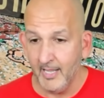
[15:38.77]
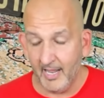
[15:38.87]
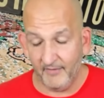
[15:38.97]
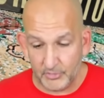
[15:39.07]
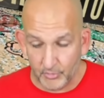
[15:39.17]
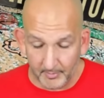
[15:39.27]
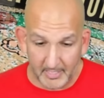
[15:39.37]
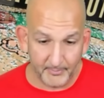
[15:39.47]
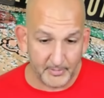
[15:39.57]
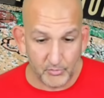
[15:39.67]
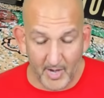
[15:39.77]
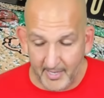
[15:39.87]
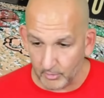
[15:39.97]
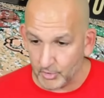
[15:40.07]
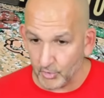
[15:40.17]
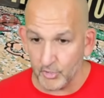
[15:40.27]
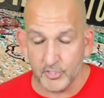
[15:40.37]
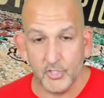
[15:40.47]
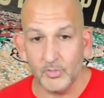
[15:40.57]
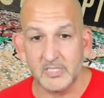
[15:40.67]
And if he's dribbling up with his right, he'll turn
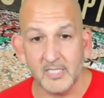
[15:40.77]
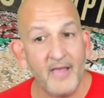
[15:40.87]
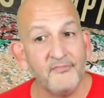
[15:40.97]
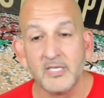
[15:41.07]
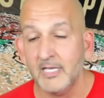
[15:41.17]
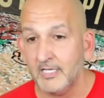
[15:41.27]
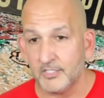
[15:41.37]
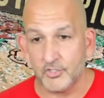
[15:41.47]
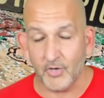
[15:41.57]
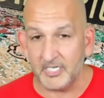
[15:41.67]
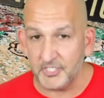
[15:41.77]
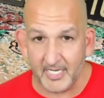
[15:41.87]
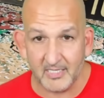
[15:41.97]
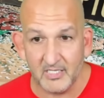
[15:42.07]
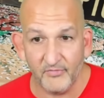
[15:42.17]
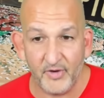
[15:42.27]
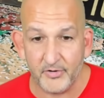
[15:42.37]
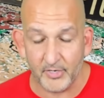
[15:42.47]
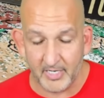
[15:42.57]
to his left to try to shake the defender and,